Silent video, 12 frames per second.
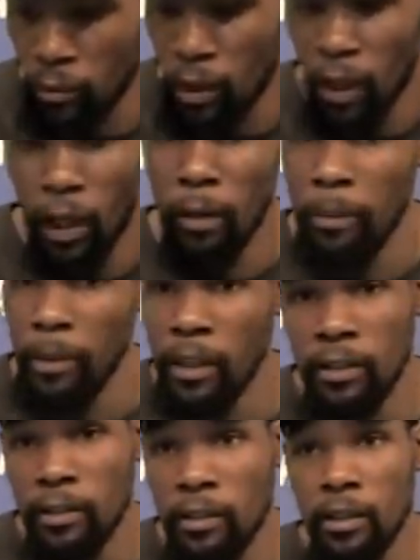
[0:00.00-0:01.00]
I mean,
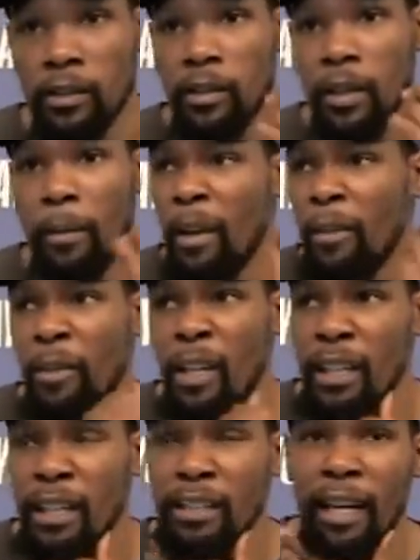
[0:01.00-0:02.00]
that's just I, mean, I feel
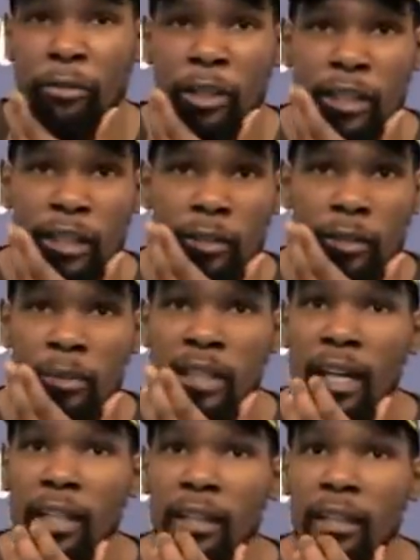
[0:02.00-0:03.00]
like that's every team's
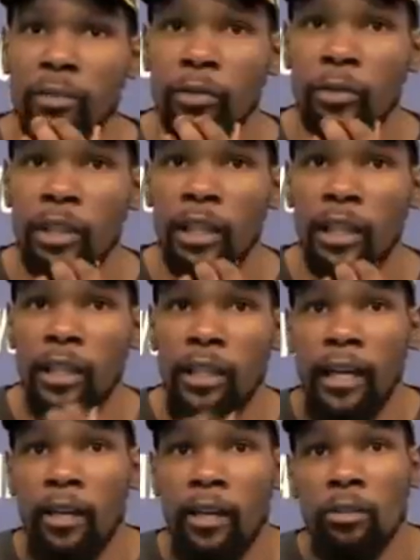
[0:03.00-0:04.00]
mentality if you uh,
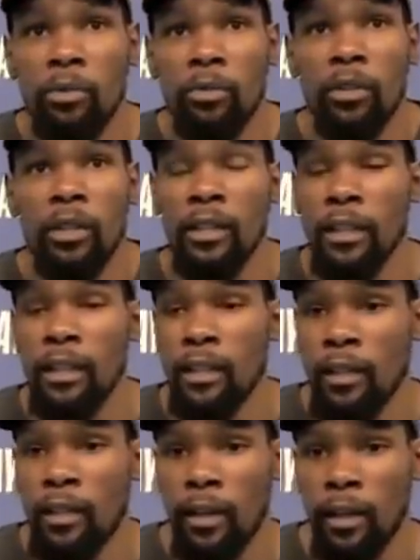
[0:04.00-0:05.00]
got home court.
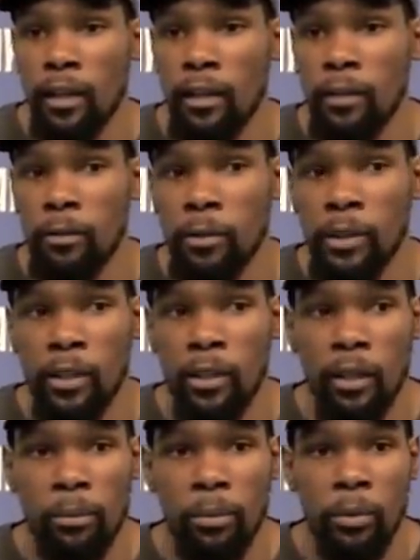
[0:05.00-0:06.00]
Um, we
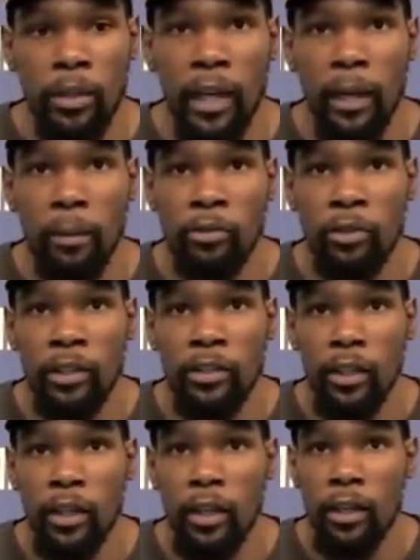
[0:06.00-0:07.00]
know how important game threes
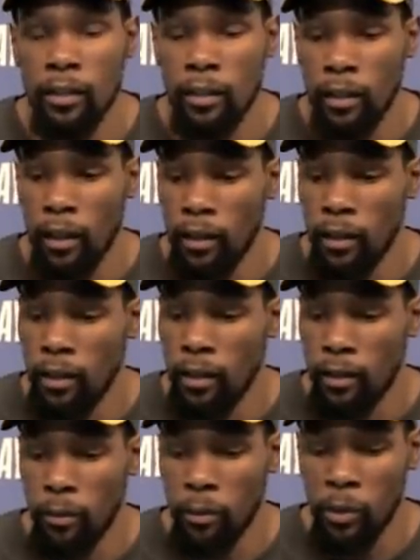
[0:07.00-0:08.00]
are, and
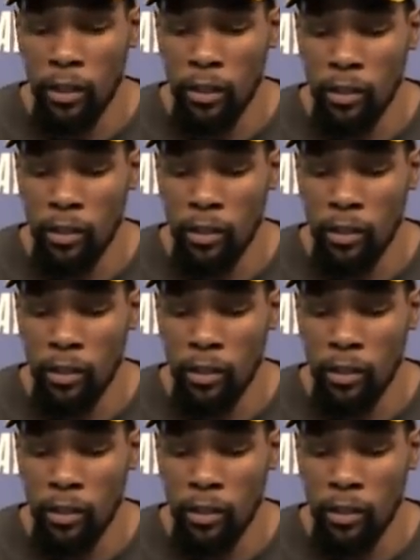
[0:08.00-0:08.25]
uh, we know